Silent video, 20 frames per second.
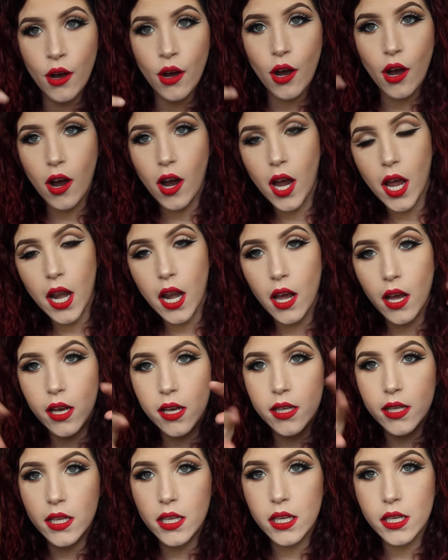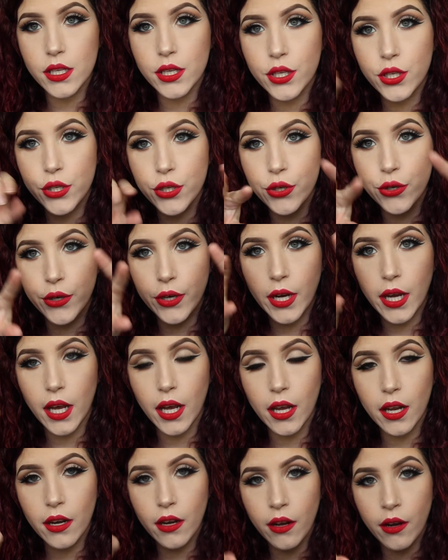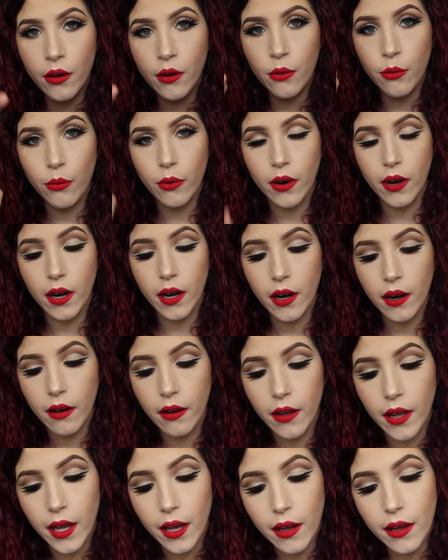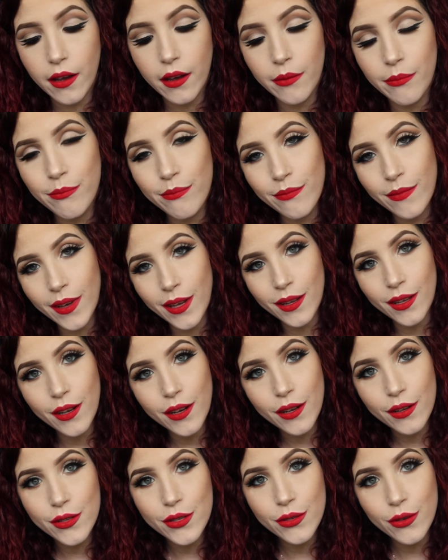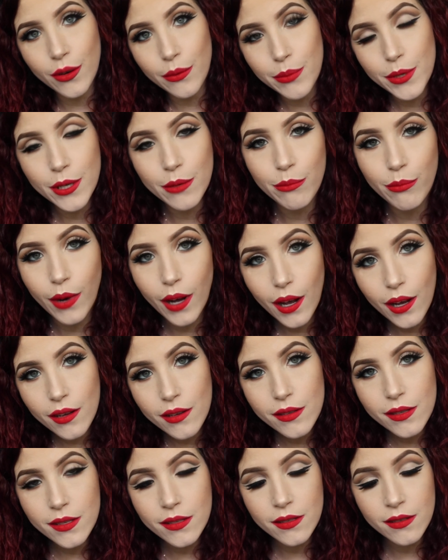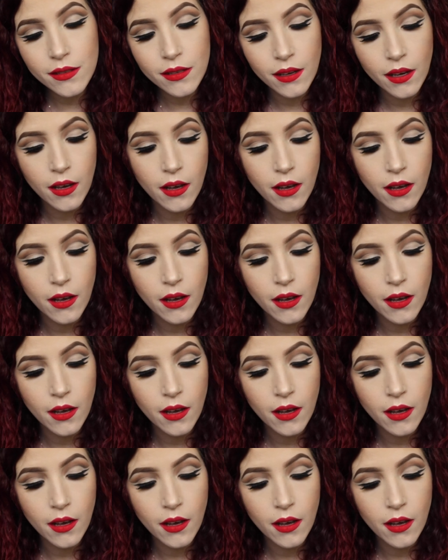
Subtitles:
on this screen or like in the description box.